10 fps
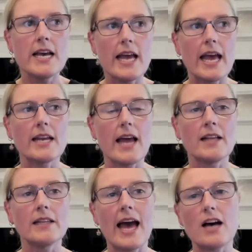it
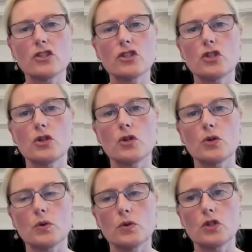allows
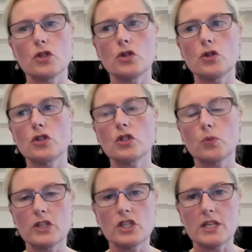you to
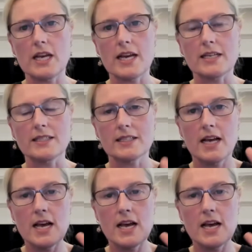switch gears